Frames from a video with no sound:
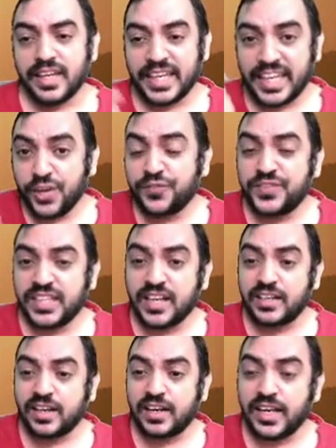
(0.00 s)
If the
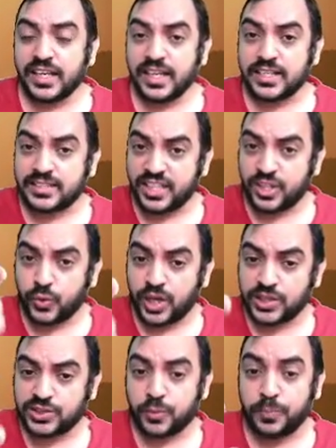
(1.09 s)
underlying asset
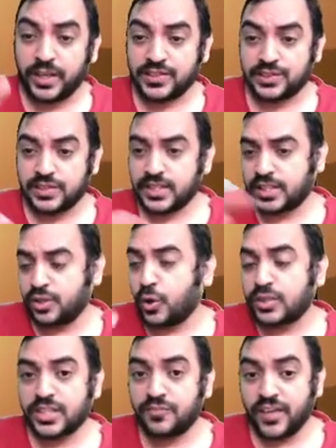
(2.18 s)
was rupees, just a note
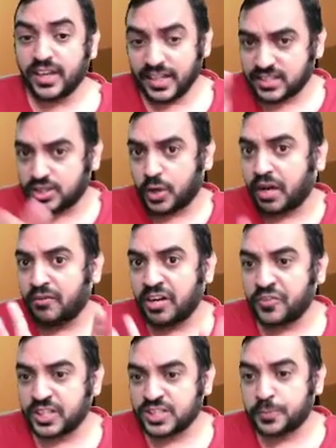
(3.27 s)
somewhere, it's not relevant
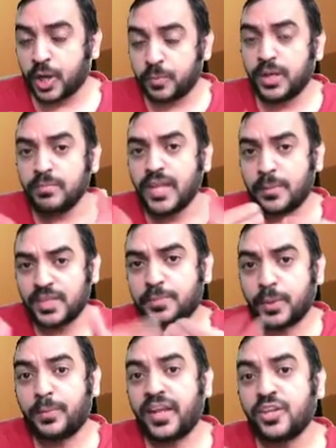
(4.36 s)
for this problem. I'm just
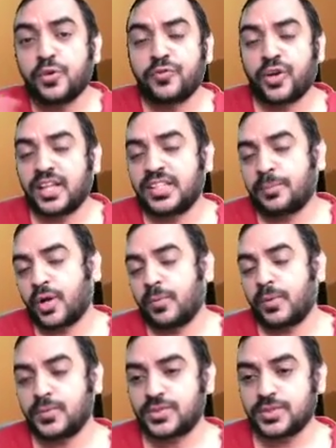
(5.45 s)
preparing you for other
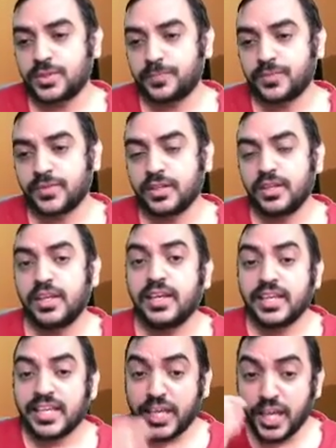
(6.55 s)
problems.
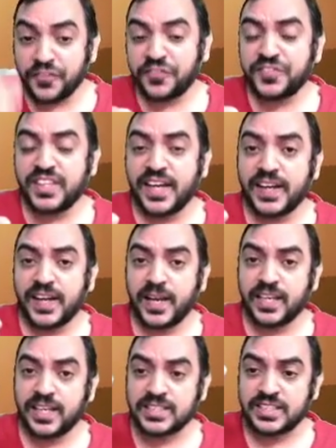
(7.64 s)
If the
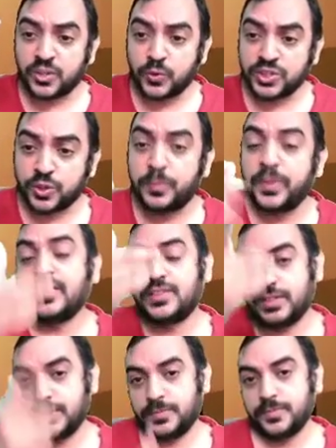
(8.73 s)
underlying asset was
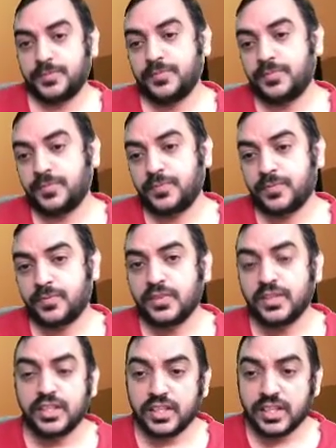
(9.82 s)
rupees,
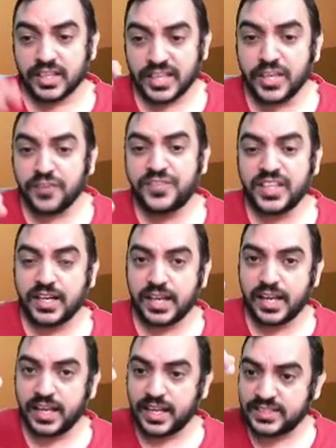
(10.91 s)
if the
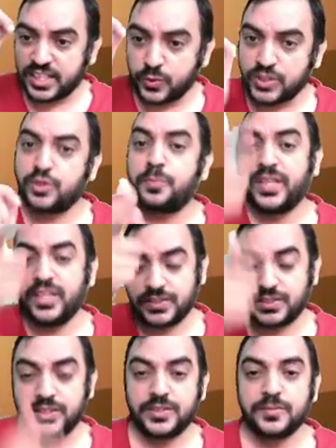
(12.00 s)
underlying asset was rupees,